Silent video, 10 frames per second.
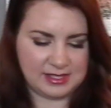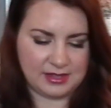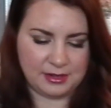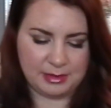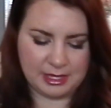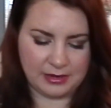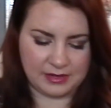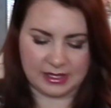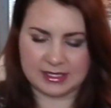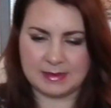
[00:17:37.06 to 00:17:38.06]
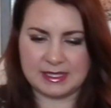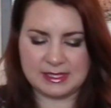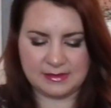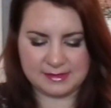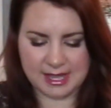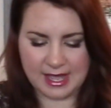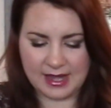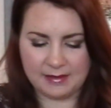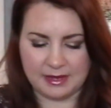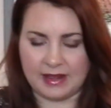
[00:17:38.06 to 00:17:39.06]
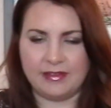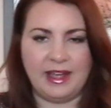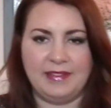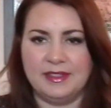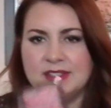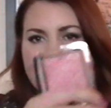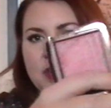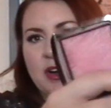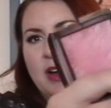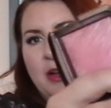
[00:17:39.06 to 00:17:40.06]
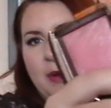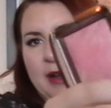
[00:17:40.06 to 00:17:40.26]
a little bit on the expensive side, but I've had this for, I